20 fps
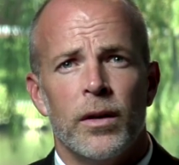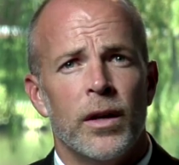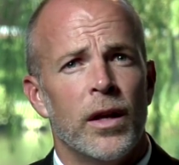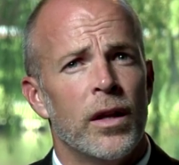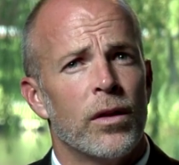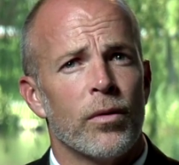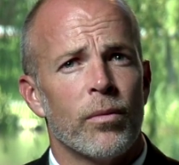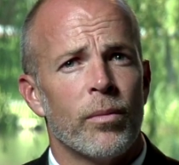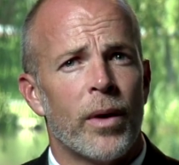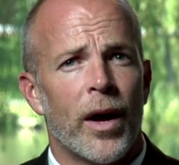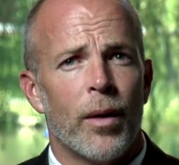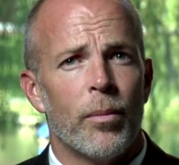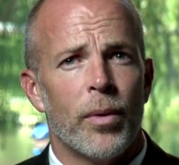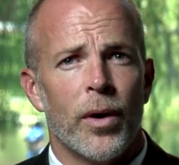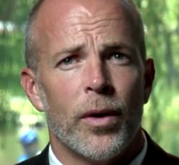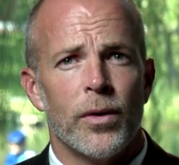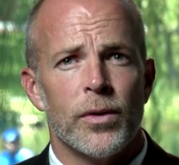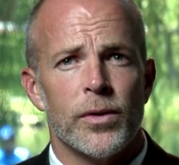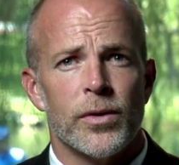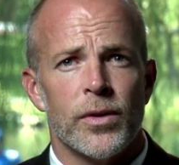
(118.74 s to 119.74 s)
Neither of my
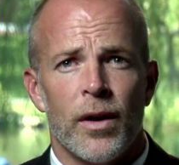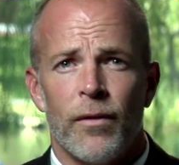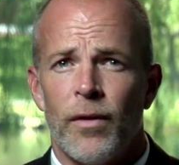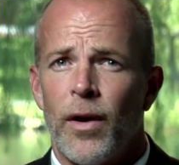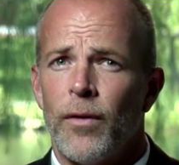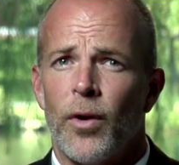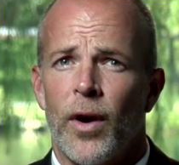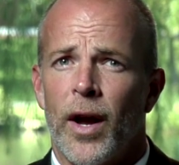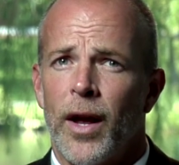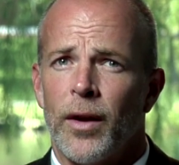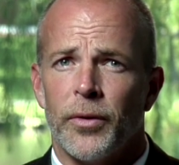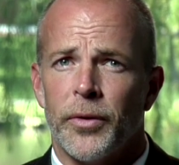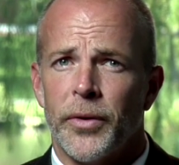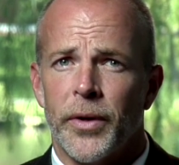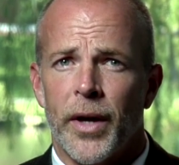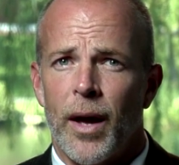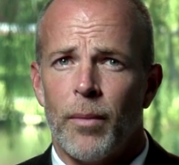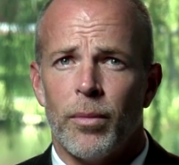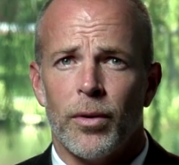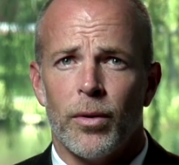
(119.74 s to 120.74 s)
opponents have ever handled
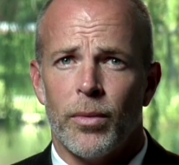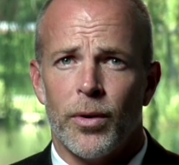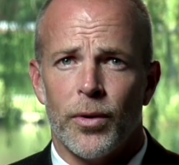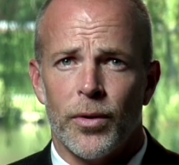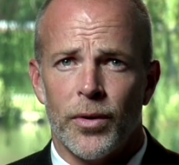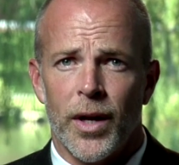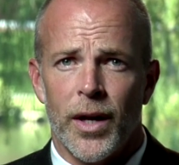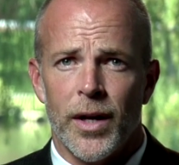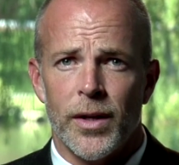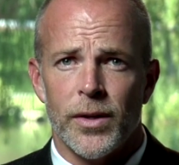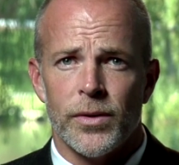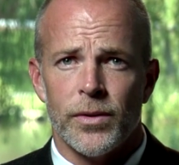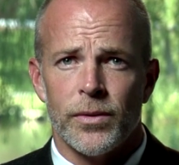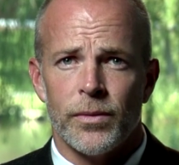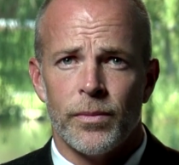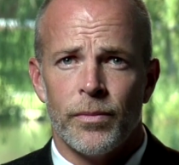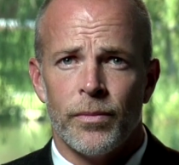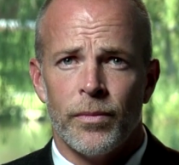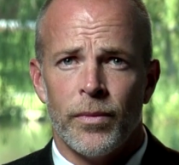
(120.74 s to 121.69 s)
a capital murder case.